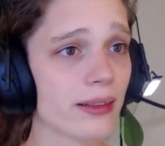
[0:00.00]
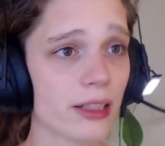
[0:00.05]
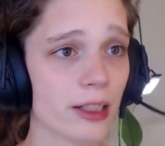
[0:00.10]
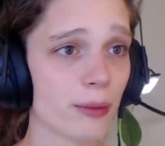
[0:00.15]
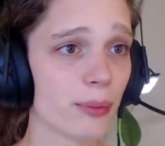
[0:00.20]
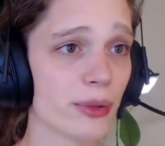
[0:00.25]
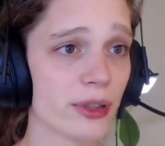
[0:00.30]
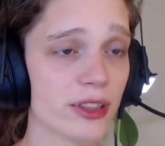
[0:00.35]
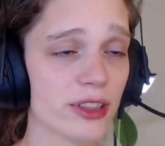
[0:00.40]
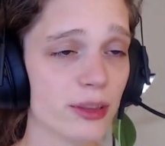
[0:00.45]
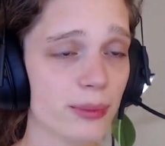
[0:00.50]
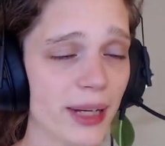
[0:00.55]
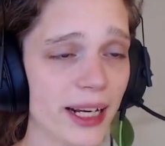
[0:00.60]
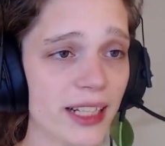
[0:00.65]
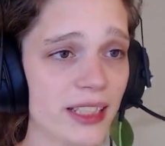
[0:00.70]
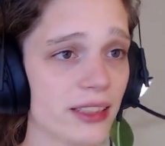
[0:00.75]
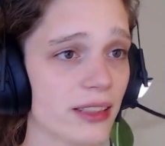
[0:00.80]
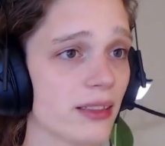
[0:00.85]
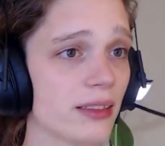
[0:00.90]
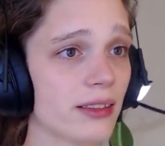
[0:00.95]
the
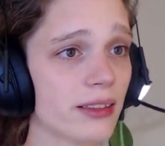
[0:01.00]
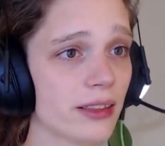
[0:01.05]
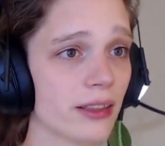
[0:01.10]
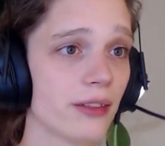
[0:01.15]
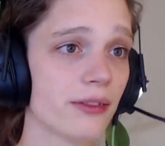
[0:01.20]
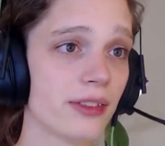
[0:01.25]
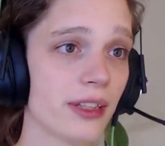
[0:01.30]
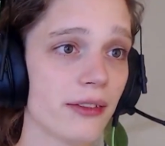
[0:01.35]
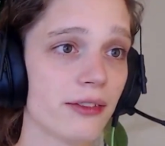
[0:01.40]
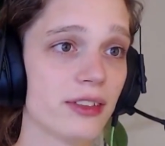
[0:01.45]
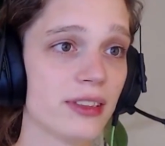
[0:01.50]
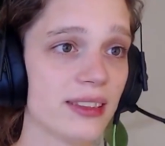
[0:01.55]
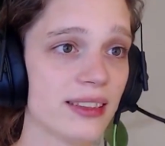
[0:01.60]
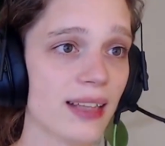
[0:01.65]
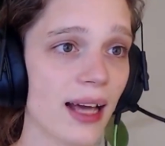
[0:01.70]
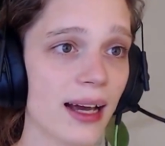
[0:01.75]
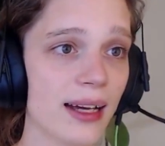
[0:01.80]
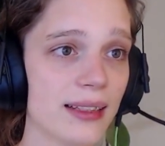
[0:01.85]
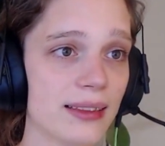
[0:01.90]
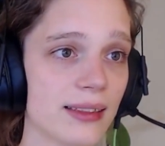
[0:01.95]
perturbations of different
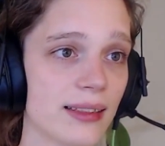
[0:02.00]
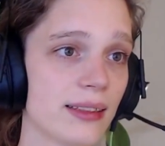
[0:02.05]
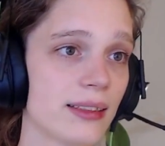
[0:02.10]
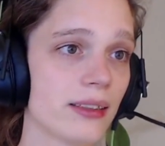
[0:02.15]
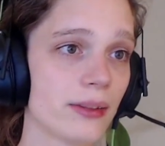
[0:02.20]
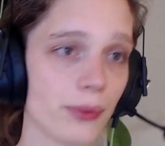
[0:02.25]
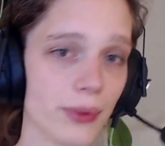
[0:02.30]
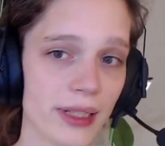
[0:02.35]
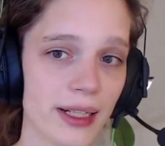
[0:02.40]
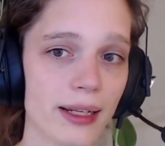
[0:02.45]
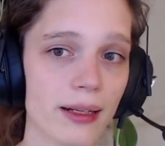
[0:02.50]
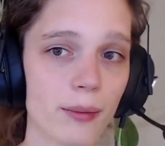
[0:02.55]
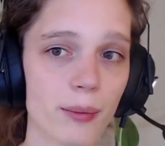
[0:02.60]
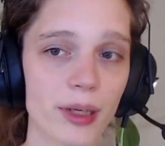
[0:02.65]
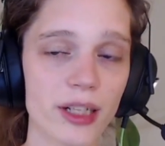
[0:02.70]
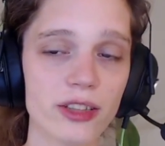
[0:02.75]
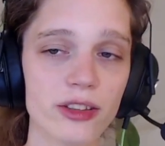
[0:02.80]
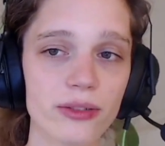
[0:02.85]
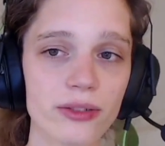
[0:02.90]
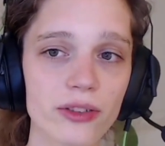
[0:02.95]
sizes, we did a
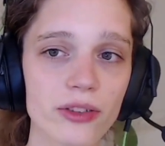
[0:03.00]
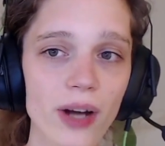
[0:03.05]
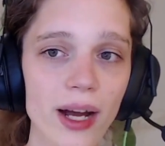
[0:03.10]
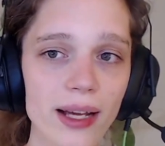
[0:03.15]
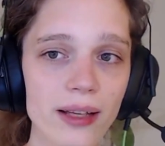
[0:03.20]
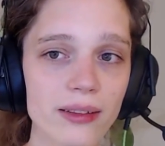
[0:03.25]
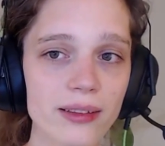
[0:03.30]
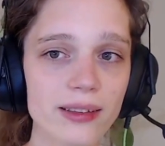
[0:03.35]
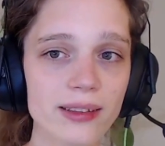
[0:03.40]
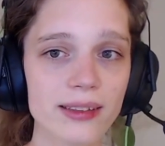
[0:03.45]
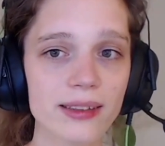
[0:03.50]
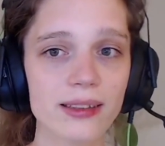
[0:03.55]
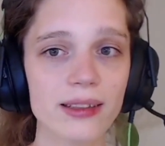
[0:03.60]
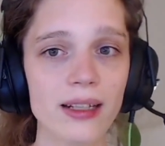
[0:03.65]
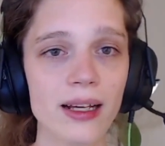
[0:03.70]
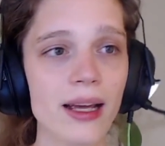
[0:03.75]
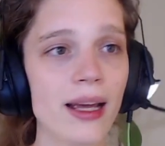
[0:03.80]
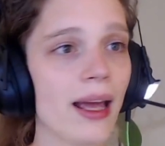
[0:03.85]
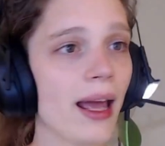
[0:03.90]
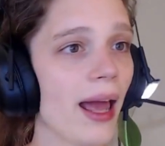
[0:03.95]
bunch of trials,
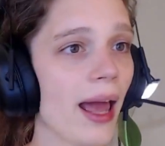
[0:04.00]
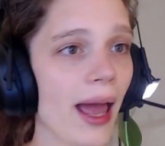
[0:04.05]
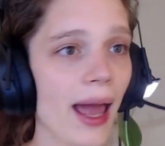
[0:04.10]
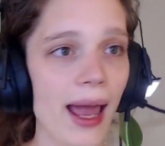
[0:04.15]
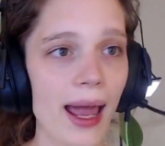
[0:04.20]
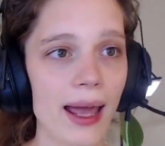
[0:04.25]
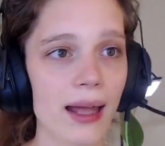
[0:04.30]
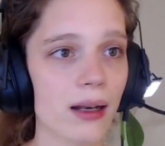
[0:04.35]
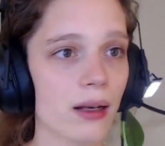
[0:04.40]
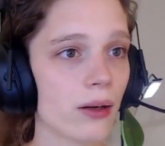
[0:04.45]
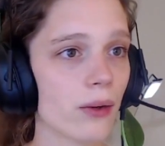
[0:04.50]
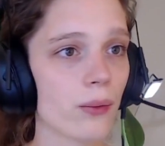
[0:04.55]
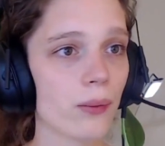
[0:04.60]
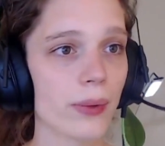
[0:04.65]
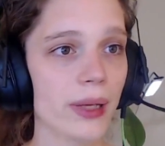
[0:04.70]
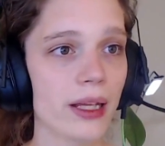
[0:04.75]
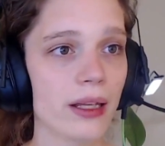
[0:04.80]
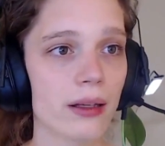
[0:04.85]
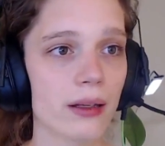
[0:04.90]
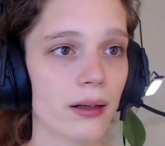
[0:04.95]
and
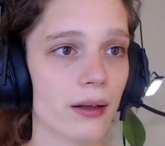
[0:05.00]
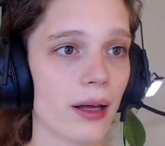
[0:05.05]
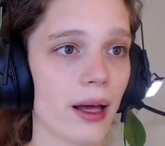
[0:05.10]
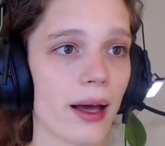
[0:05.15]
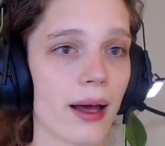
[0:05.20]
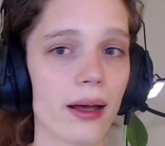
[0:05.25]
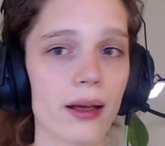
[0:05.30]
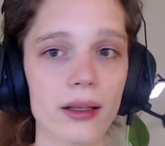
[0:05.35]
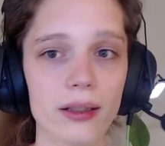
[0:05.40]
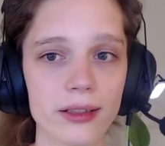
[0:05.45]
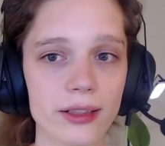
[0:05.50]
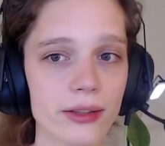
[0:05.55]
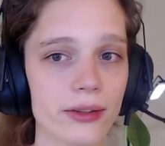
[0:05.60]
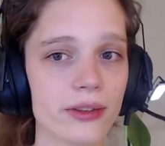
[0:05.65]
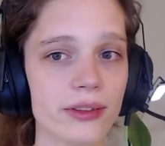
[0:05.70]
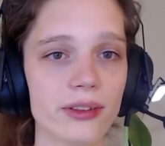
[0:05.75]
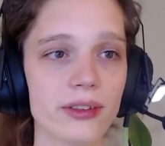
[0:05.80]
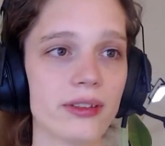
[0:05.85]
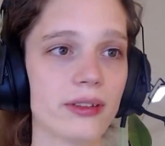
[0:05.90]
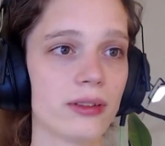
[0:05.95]
we
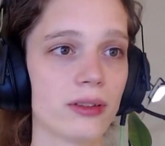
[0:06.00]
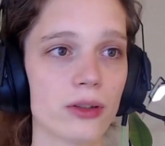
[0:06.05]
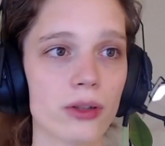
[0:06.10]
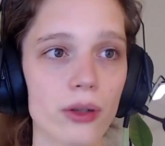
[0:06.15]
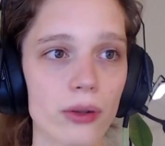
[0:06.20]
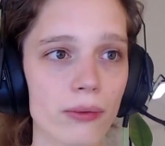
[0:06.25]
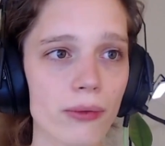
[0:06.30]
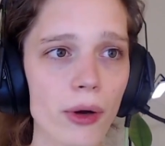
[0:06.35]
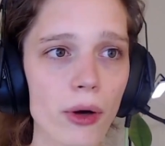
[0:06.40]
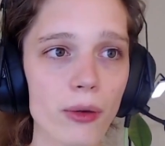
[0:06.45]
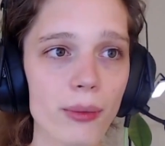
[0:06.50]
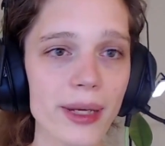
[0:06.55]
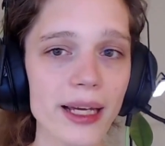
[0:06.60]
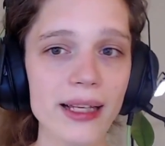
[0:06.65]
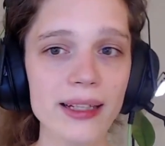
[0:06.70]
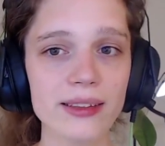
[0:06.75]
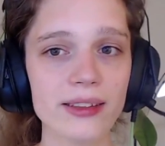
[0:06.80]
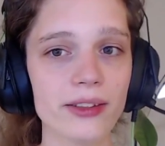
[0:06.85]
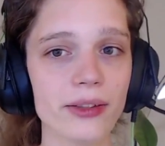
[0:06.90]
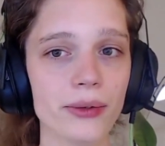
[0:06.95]
used
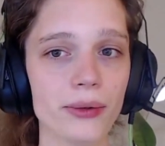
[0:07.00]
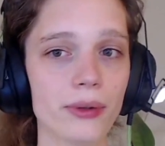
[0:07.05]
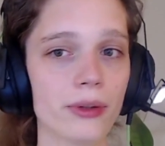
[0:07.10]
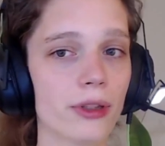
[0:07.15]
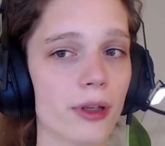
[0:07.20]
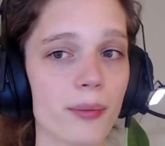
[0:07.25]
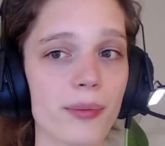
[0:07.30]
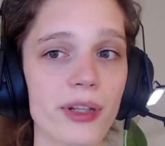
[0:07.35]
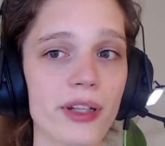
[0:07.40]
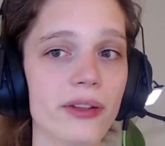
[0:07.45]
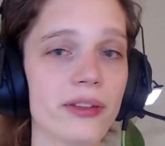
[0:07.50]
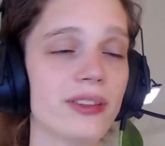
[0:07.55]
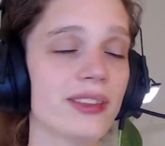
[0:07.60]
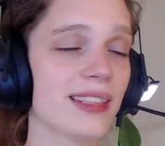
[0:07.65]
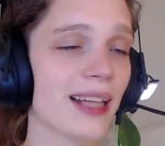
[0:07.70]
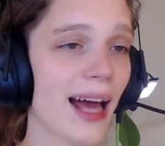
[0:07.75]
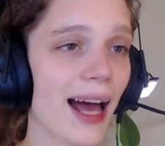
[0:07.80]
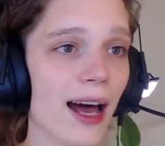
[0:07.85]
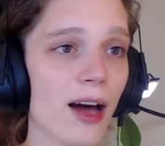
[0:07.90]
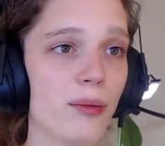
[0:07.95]
Gurobi to compute
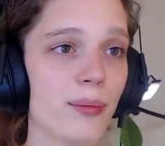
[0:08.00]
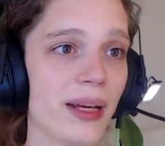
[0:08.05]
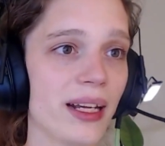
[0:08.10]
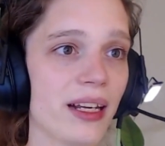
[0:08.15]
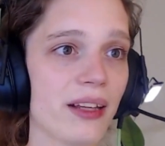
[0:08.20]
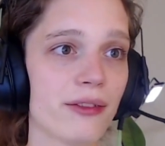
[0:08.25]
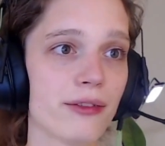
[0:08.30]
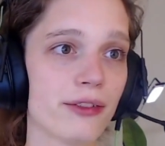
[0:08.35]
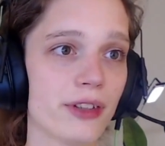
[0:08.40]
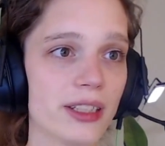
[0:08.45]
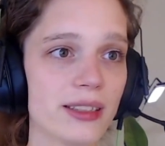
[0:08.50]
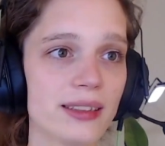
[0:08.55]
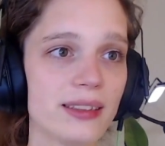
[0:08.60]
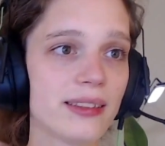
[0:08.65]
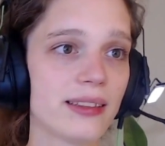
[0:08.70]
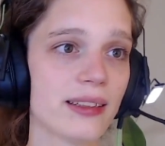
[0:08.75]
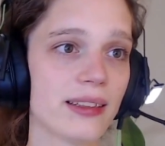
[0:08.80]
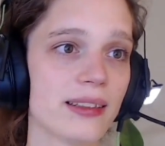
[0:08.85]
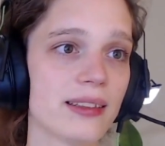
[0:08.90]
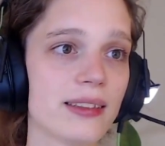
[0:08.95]
how many
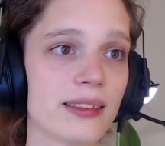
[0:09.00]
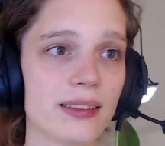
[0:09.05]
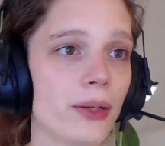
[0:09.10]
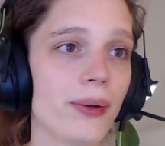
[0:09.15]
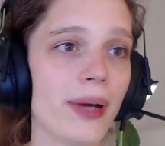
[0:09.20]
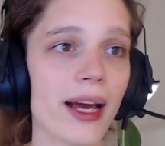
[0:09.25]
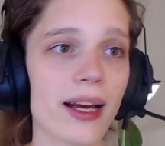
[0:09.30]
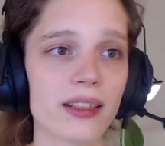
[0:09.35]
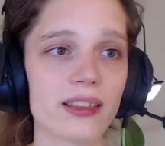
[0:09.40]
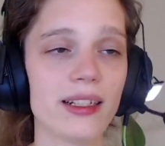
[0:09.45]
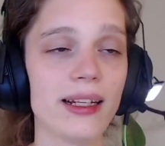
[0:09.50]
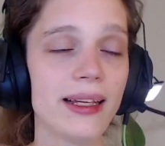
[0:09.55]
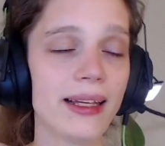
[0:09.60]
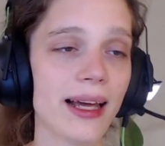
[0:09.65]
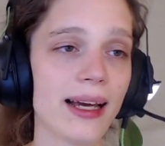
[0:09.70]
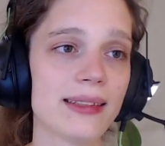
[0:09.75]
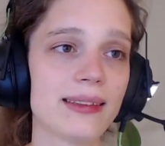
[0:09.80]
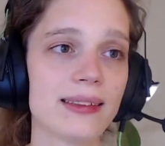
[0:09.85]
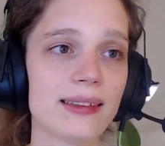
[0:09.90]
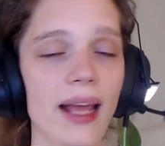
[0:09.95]
vertices we actually
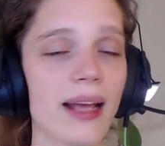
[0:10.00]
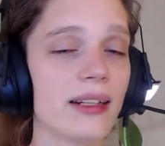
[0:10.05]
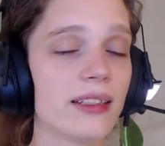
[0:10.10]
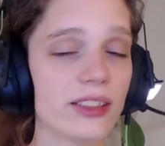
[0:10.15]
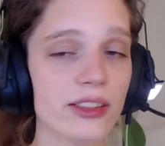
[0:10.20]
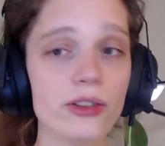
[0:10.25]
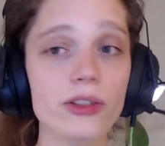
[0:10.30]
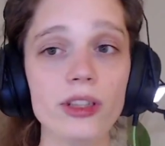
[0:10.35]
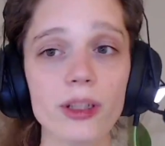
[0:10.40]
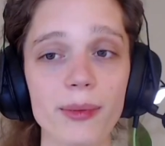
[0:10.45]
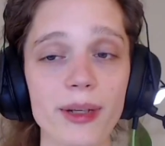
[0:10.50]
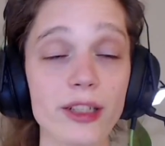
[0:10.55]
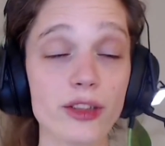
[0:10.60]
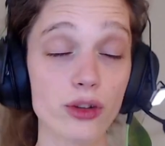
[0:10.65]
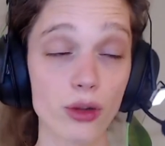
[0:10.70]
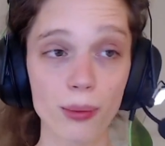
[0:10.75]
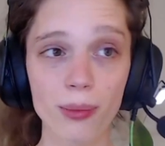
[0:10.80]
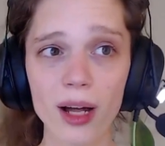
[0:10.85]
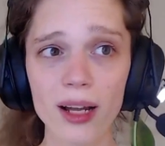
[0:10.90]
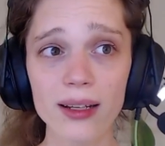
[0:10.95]
get in this
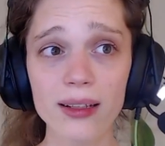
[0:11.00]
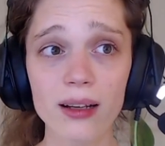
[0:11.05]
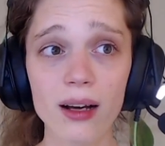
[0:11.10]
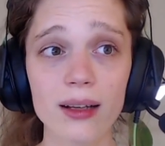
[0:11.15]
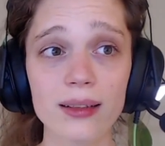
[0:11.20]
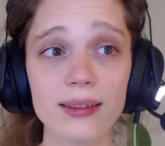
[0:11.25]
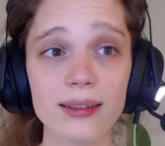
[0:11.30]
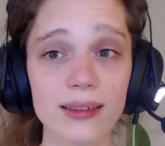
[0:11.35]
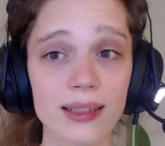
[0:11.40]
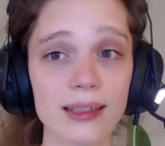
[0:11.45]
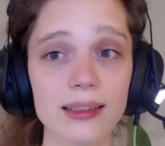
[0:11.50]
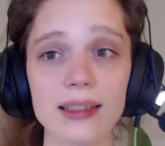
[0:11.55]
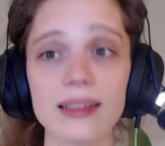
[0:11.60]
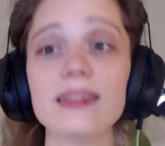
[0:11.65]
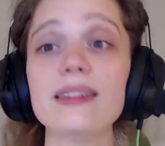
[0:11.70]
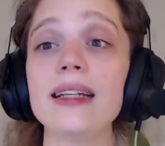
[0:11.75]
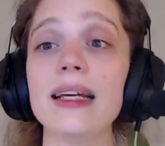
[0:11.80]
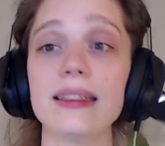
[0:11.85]
two-dimensional polygon that is the